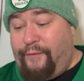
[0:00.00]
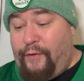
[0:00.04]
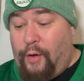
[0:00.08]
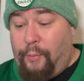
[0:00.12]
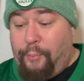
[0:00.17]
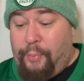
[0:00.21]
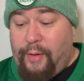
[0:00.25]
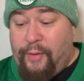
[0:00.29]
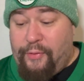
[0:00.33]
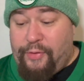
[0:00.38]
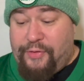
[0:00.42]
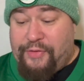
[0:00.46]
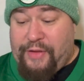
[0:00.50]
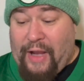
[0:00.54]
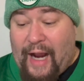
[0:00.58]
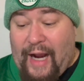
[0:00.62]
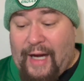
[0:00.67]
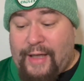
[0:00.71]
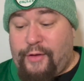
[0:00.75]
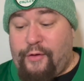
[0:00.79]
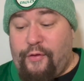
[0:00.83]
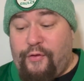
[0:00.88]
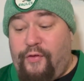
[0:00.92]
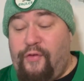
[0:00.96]
but
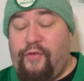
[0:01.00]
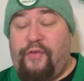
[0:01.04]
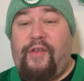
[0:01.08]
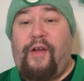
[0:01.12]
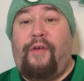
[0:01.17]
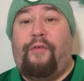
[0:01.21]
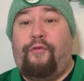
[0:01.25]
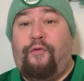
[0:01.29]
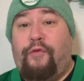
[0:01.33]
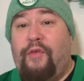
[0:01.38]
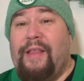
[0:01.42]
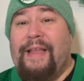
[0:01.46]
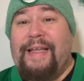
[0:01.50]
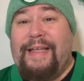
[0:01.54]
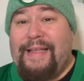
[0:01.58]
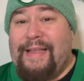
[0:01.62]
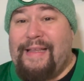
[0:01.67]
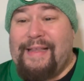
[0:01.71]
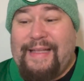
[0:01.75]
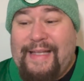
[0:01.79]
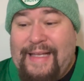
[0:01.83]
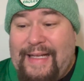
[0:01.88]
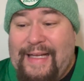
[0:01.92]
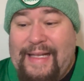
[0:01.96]
doctors and stuff really
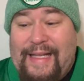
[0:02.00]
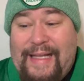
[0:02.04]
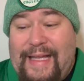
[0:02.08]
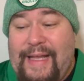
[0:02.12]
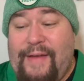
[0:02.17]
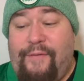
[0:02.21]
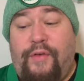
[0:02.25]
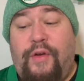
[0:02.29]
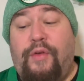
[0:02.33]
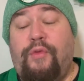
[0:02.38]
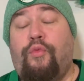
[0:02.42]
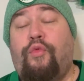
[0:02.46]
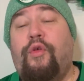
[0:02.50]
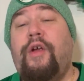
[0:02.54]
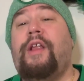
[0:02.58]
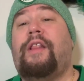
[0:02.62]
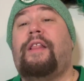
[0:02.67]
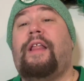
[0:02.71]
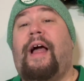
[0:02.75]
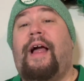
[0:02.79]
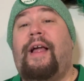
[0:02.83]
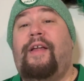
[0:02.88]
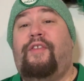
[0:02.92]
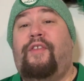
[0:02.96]
didn't even
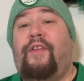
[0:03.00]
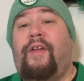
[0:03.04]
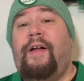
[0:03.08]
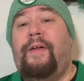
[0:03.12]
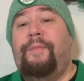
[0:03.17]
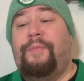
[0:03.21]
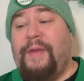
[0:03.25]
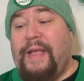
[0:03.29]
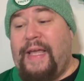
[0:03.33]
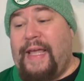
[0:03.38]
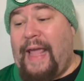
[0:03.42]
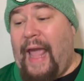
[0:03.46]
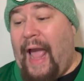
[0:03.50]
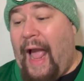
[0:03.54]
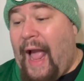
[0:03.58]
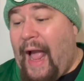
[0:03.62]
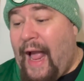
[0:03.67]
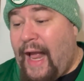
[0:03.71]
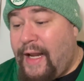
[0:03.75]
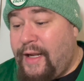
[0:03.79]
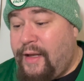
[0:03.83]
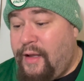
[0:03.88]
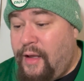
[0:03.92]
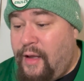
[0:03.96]
realize he
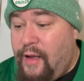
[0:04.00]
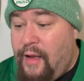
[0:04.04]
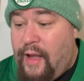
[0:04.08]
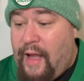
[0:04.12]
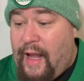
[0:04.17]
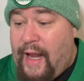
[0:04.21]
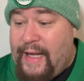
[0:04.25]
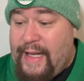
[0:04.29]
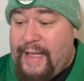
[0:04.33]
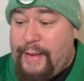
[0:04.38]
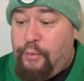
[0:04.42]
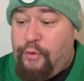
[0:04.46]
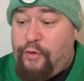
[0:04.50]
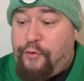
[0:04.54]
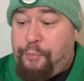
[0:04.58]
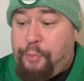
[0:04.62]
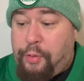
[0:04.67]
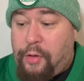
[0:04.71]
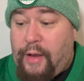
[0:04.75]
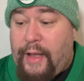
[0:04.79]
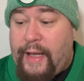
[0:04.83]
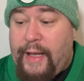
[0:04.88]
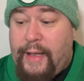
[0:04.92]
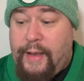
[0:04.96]
had. And he was
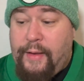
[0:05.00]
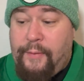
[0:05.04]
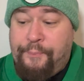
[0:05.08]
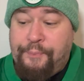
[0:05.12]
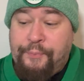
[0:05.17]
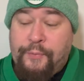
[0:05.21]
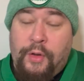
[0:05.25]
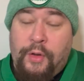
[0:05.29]
playing